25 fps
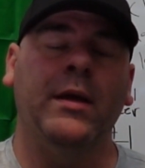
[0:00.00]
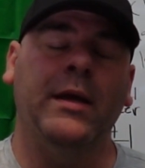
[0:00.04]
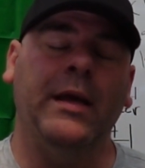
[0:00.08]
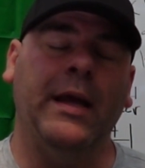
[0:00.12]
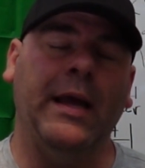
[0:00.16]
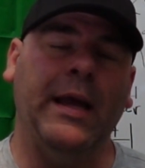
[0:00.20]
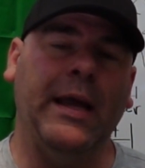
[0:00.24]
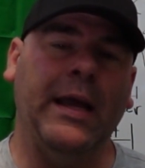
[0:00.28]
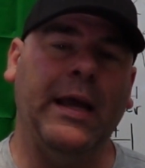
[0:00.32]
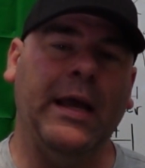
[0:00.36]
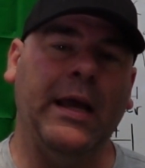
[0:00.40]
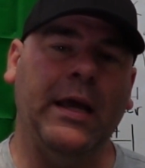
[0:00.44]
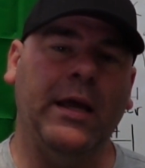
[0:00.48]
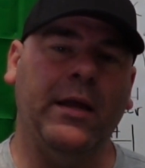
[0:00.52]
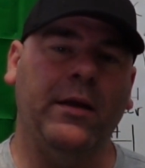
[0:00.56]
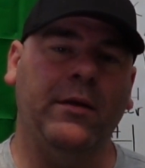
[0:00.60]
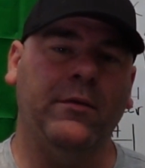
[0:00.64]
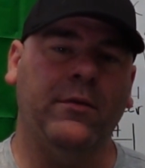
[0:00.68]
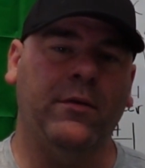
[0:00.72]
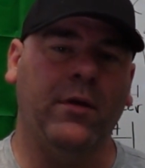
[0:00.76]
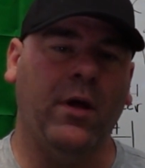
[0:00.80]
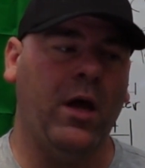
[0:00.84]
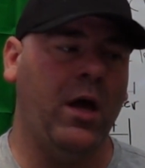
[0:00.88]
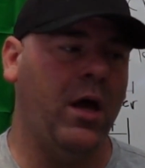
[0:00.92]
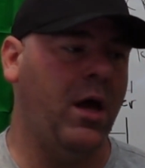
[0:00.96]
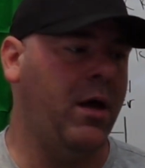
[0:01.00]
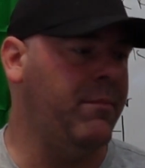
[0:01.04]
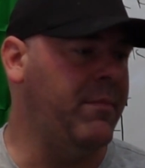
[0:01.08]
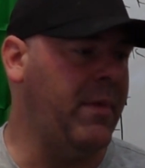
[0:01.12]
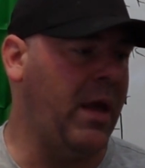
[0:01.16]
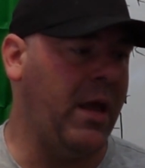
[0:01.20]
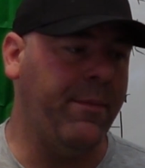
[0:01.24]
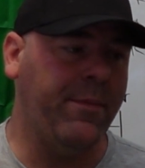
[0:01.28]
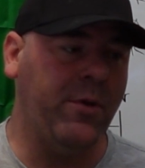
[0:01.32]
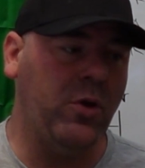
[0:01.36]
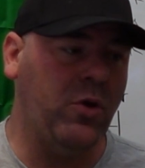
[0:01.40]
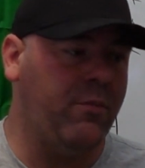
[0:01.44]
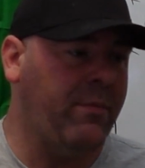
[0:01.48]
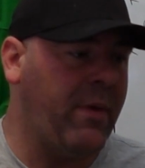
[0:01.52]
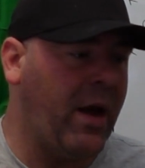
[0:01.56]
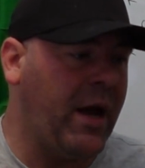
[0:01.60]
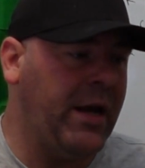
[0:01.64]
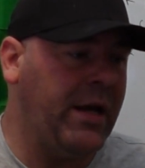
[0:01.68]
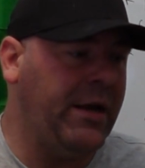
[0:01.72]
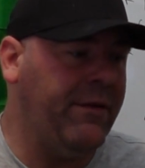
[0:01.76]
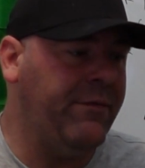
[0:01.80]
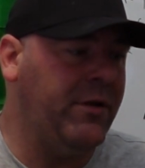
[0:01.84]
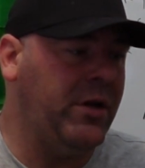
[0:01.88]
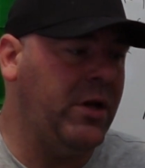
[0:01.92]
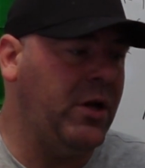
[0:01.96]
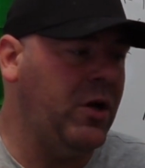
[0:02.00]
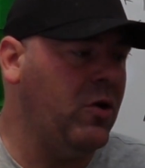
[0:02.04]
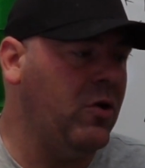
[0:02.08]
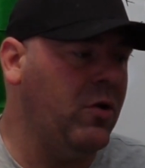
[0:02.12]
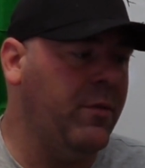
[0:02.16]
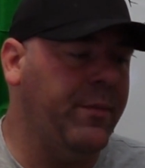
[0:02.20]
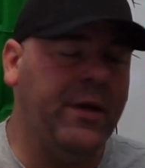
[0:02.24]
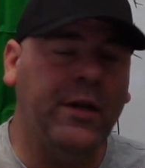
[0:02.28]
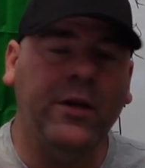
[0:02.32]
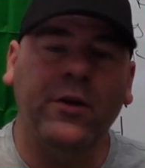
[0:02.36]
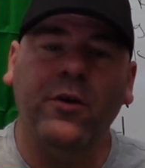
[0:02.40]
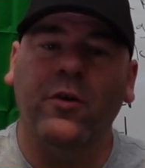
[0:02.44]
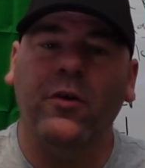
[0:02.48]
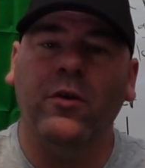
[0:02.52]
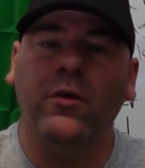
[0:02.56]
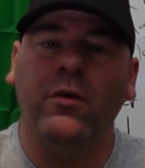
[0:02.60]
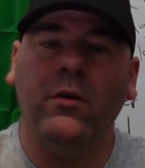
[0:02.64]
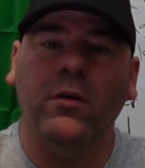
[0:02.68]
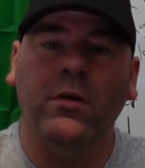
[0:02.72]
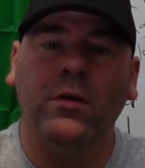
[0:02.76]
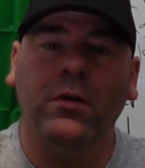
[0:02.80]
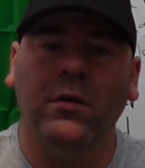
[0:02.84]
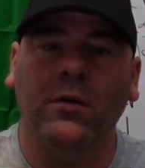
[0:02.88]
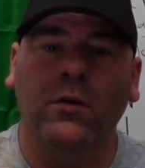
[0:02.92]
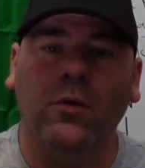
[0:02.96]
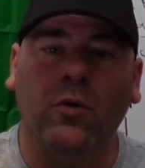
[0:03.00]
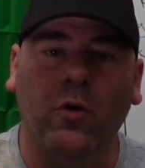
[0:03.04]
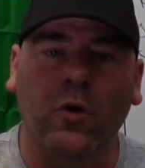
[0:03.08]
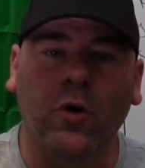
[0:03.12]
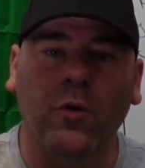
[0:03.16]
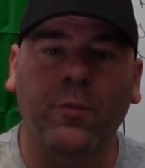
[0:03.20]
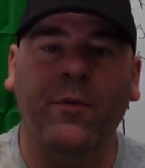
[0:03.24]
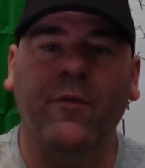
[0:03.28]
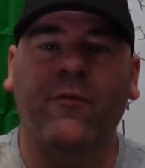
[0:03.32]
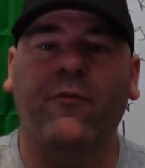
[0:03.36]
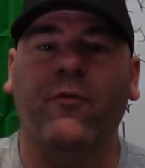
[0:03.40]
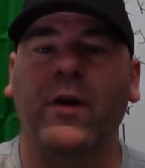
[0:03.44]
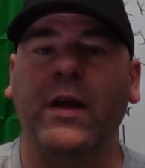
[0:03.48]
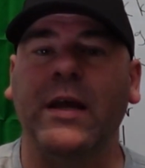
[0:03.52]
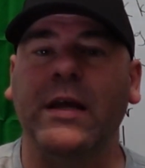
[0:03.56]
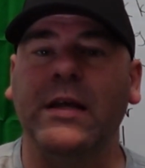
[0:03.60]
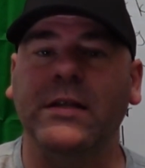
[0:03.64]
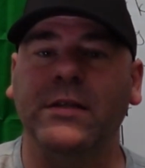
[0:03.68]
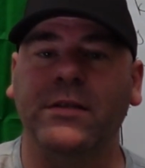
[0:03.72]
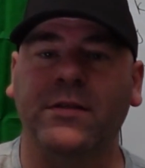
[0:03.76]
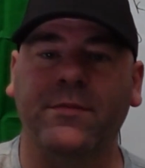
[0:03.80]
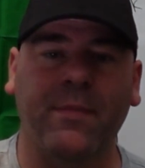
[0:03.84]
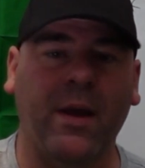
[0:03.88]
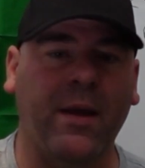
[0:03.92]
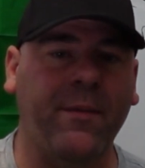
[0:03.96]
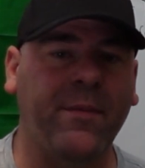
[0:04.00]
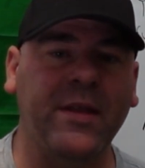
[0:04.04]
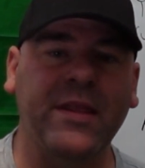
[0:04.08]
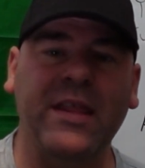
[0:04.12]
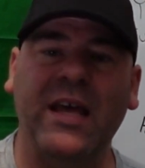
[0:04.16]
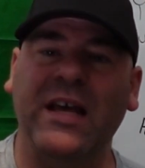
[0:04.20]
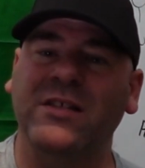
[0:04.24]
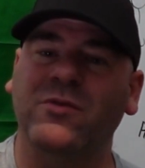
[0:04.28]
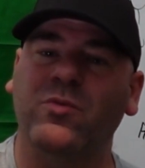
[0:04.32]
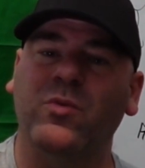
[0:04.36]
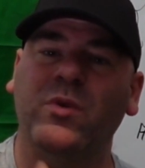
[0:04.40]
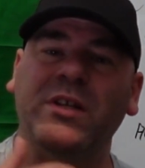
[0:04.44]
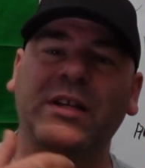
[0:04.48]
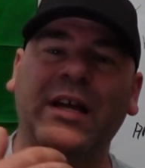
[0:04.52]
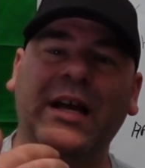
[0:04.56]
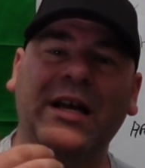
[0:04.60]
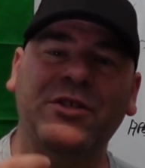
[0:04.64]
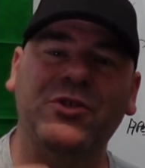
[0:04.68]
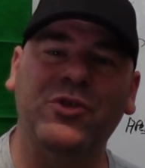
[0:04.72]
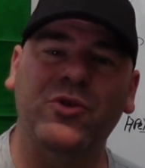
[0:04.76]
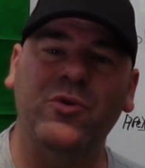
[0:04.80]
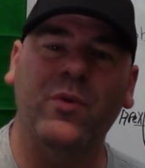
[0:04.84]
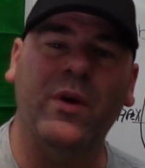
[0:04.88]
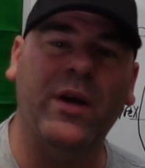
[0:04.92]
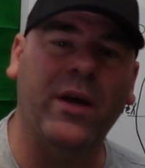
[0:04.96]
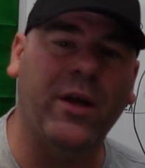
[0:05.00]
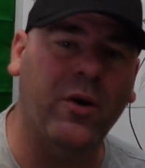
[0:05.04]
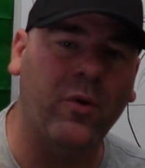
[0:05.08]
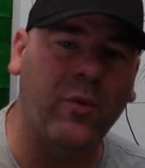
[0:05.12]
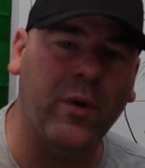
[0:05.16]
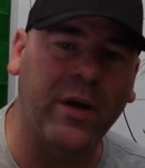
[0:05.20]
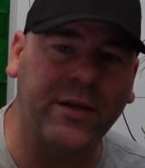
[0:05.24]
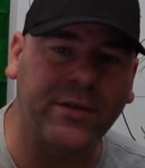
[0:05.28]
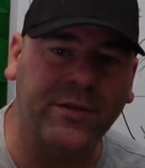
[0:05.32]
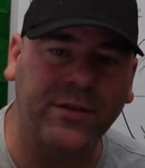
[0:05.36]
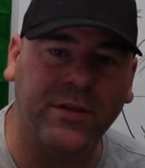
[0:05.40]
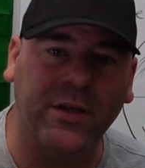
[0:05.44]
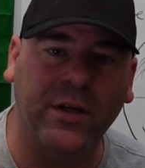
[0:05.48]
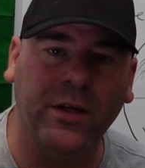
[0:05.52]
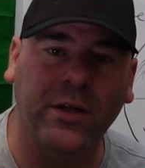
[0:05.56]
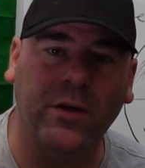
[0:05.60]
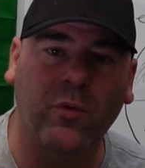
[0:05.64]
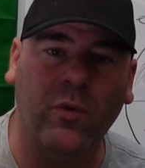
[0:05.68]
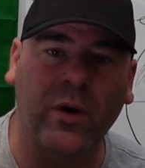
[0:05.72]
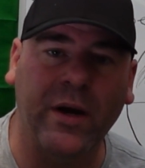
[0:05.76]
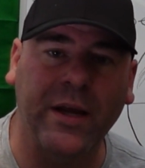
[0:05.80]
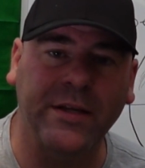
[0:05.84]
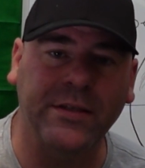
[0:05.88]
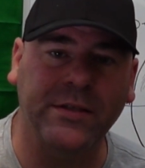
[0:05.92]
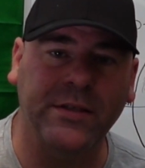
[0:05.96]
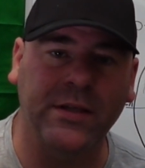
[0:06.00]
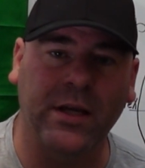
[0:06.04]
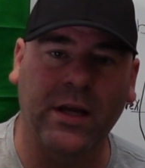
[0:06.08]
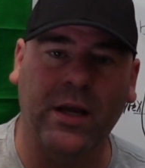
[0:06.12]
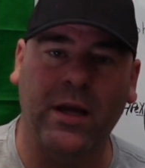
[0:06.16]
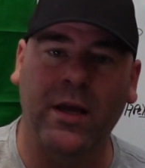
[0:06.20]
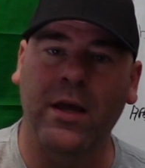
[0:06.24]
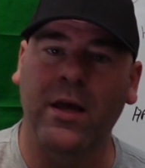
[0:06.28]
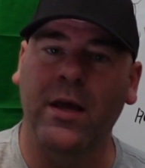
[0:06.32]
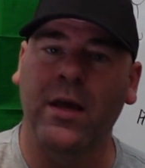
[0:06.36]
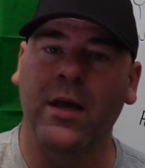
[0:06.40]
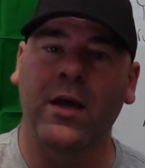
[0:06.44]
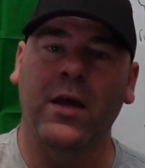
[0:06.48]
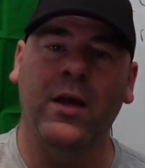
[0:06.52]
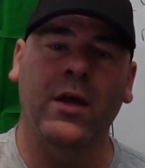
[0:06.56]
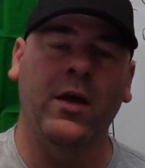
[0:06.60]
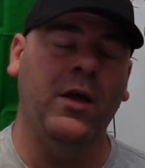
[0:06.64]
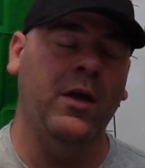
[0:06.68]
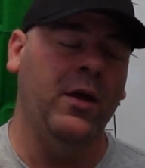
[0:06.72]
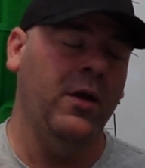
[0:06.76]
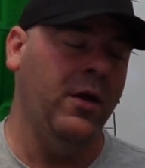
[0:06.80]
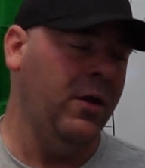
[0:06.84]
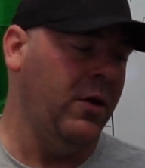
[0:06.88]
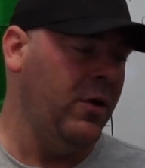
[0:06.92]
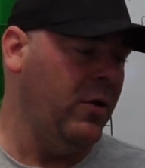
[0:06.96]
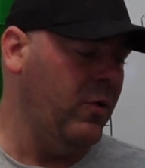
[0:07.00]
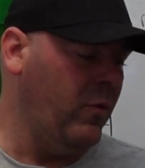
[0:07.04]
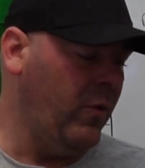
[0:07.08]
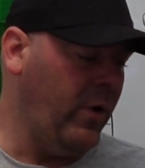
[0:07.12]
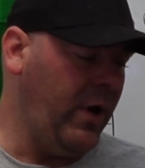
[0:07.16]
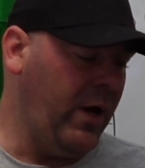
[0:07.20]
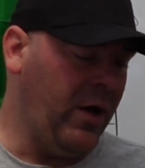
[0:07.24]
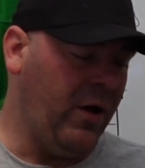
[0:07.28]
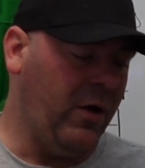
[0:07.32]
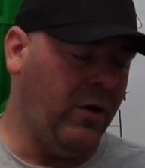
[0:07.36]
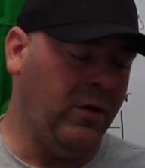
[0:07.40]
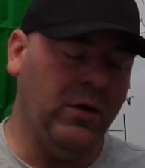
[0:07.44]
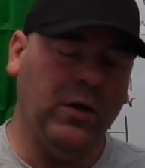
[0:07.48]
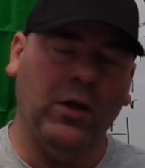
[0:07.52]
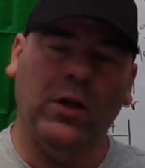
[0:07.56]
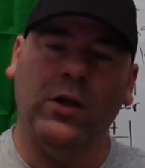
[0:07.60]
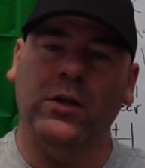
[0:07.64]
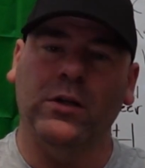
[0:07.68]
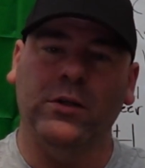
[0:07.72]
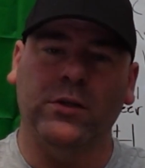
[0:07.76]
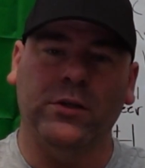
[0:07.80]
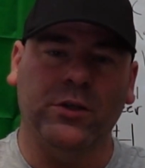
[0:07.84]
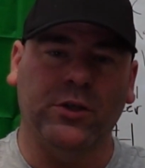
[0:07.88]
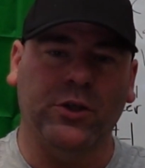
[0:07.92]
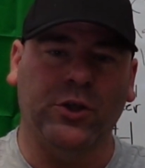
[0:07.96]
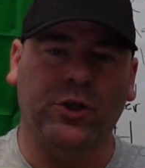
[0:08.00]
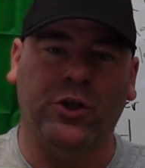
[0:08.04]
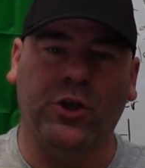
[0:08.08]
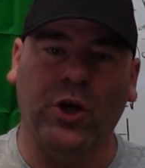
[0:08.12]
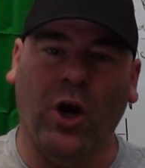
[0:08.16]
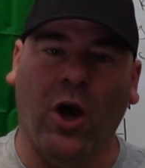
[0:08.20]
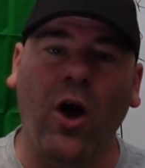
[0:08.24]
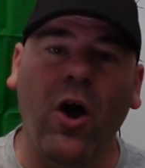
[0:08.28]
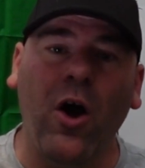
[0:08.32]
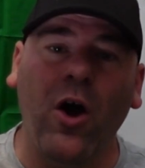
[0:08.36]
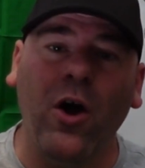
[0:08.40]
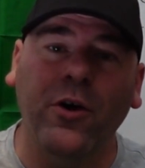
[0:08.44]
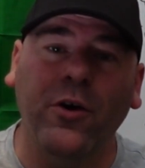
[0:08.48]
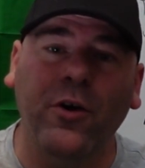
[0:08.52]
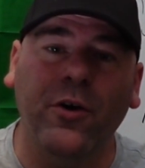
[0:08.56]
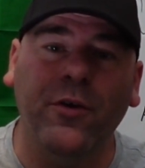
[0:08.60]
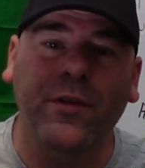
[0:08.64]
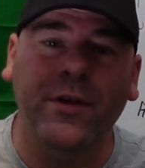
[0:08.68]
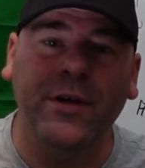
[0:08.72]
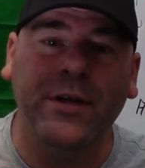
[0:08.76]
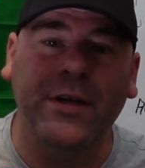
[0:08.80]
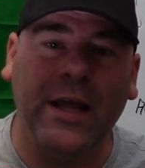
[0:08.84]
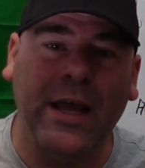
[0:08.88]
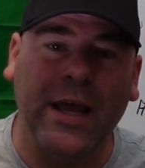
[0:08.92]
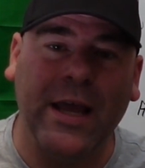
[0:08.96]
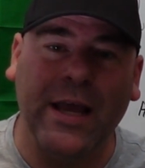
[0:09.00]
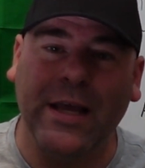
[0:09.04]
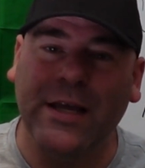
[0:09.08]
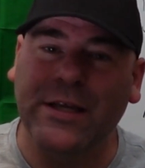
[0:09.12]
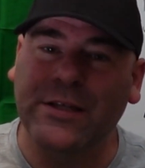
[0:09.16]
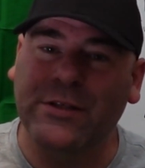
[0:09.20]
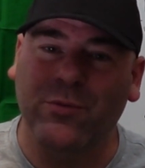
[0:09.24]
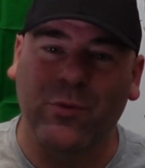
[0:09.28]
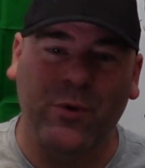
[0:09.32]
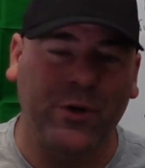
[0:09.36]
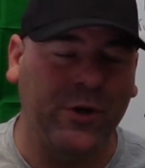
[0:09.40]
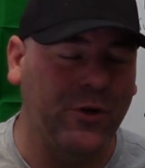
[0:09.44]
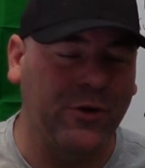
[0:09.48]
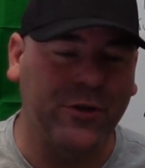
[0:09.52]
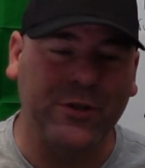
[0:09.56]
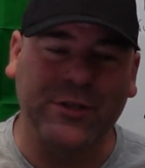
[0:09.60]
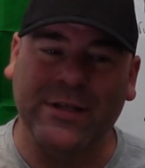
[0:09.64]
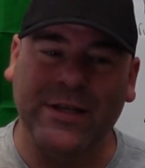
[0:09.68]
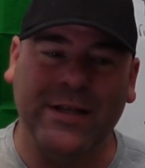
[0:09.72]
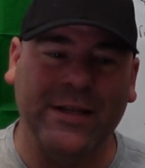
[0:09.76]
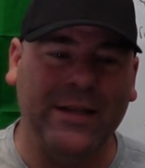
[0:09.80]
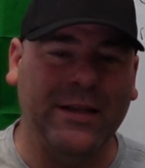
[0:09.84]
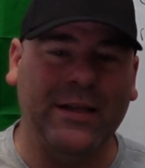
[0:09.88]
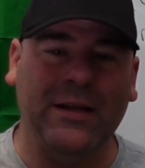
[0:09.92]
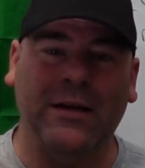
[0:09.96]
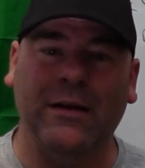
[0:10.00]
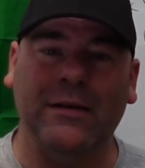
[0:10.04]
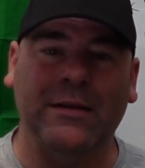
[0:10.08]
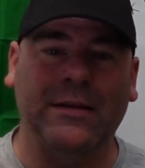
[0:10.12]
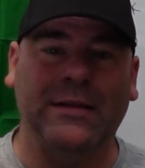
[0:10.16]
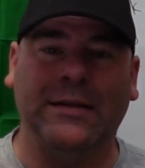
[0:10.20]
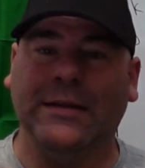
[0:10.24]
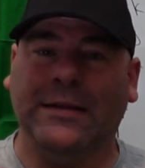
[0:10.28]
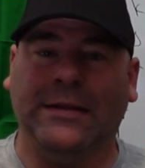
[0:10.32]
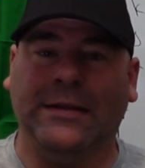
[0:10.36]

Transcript: and maybe you might even hear them in your group of friends. Maybe that's what got you interested in racing. Well, gone are the days when you're sitting there,